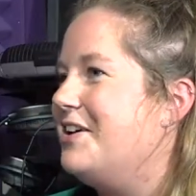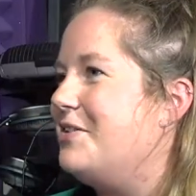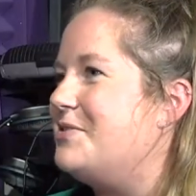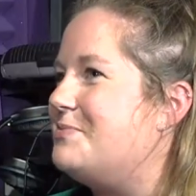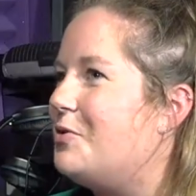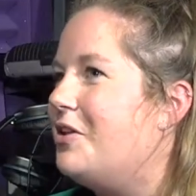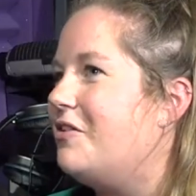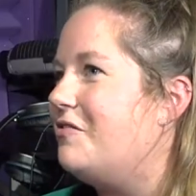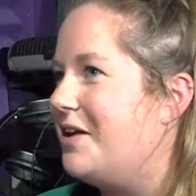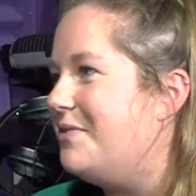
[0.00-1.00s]
It was more the
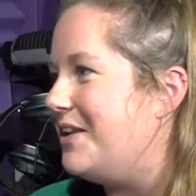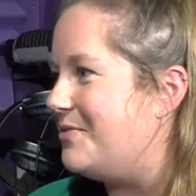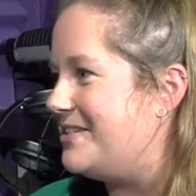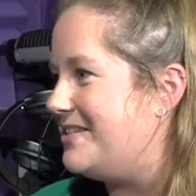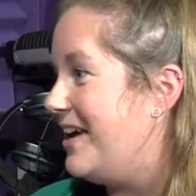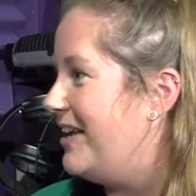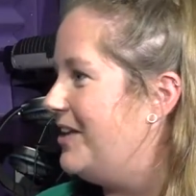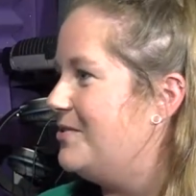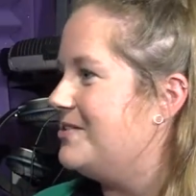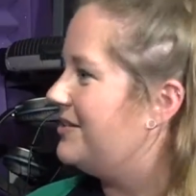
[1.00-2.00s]
family that was sad.
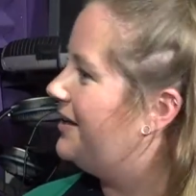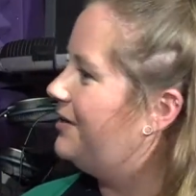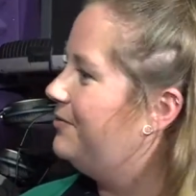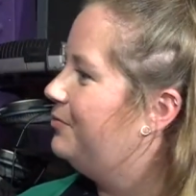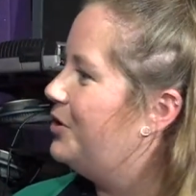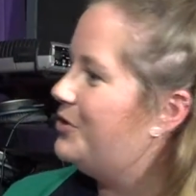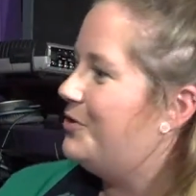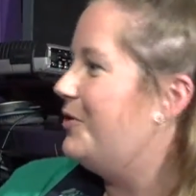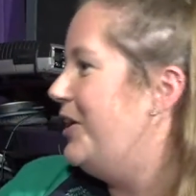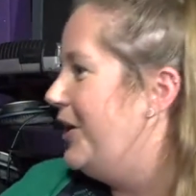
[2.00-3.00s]
He was like, "What are you
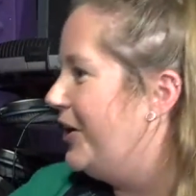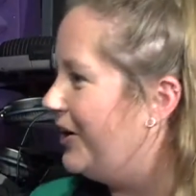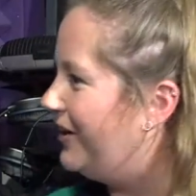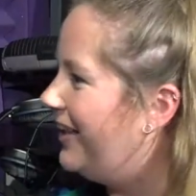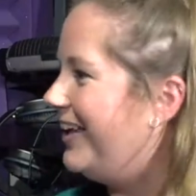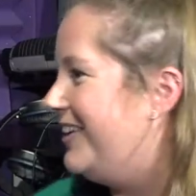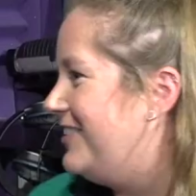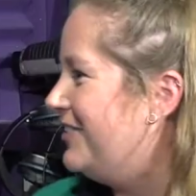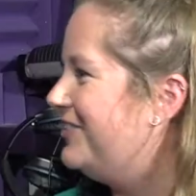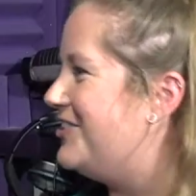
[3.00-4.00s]
doing here?" And, yeah. like,
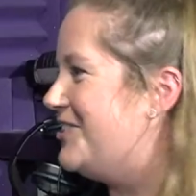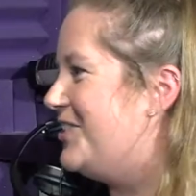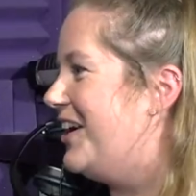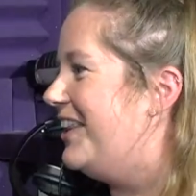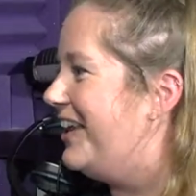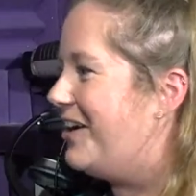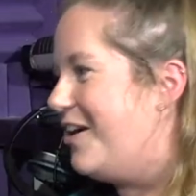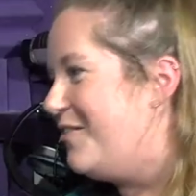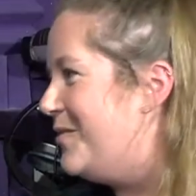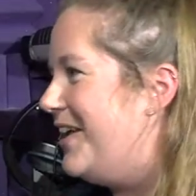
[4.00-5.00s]
just trying to like
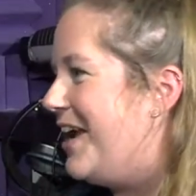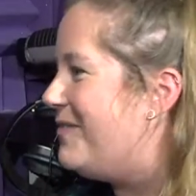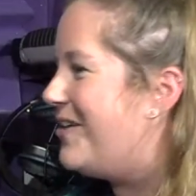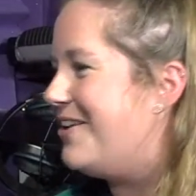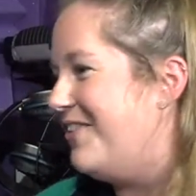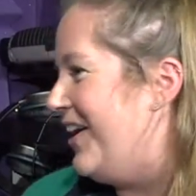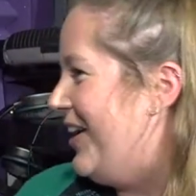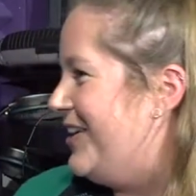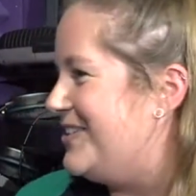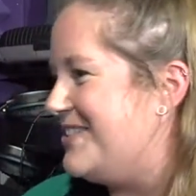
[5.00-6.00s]
offer me camera
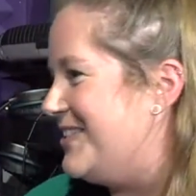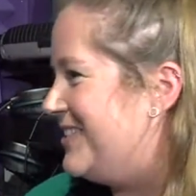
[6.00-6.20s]
advice and yeah.